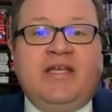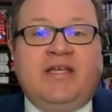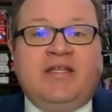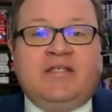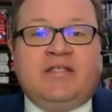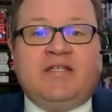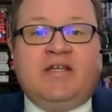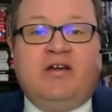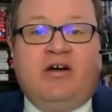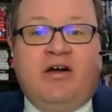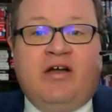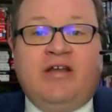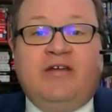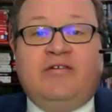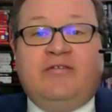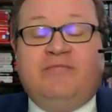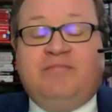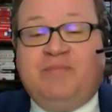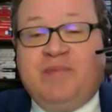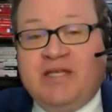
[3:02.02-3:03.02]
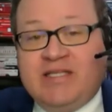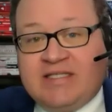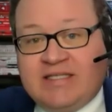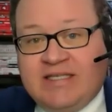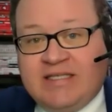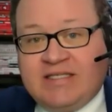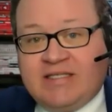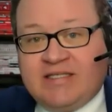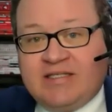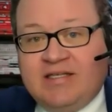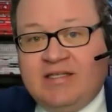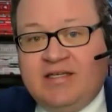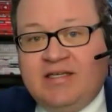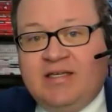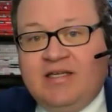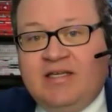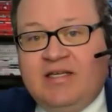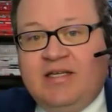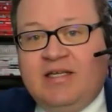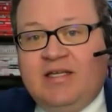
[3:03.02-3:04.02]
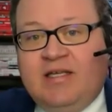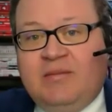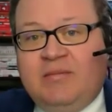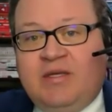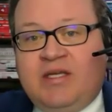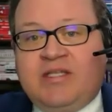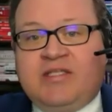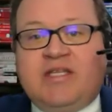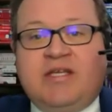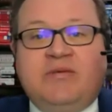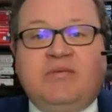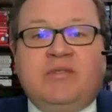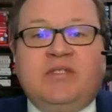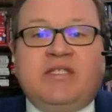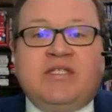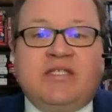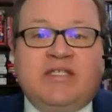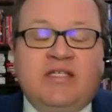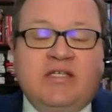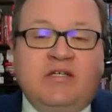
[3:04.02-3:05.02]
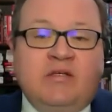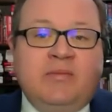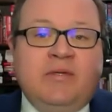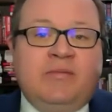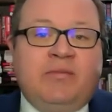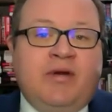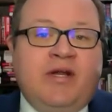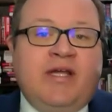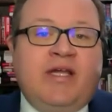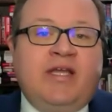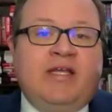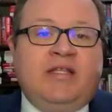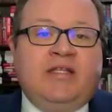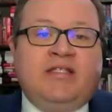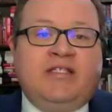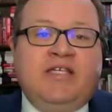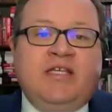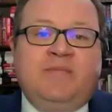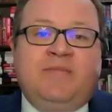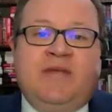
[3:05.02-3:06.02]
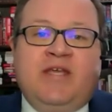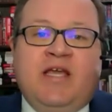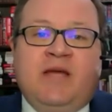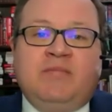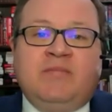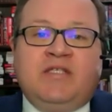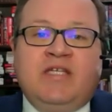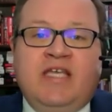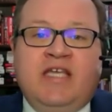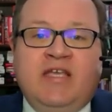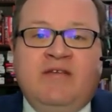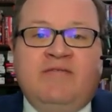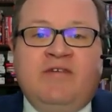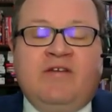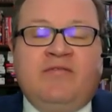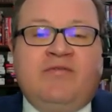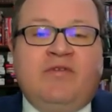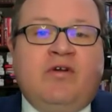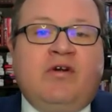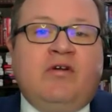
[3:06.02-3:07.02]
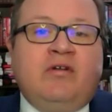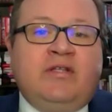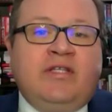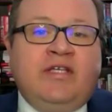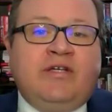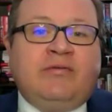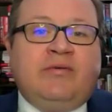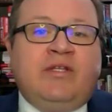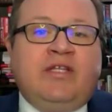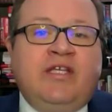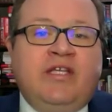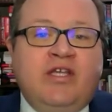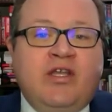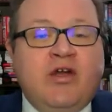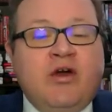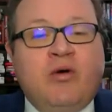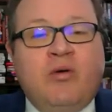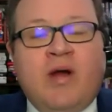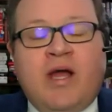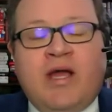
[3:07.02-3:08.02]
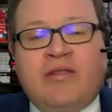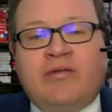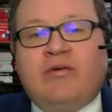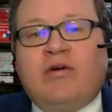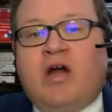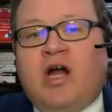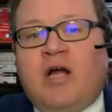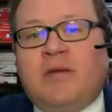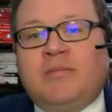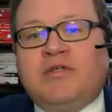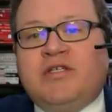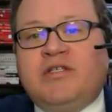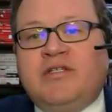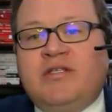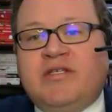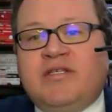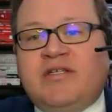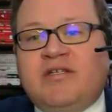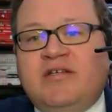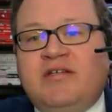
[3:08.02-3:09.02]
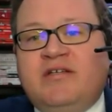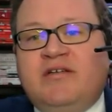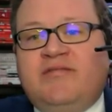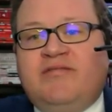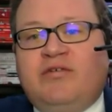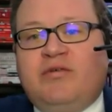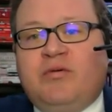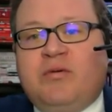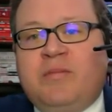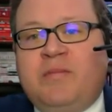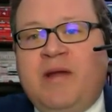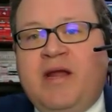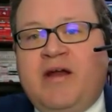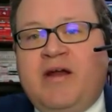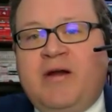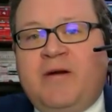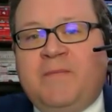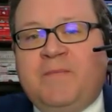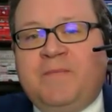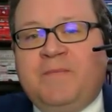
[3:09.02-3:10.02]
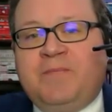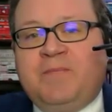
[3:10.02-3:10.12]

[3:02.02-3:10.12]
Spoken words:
has gone out of business, because they would still be breaking the TPMs even if there are literally no other options for repair.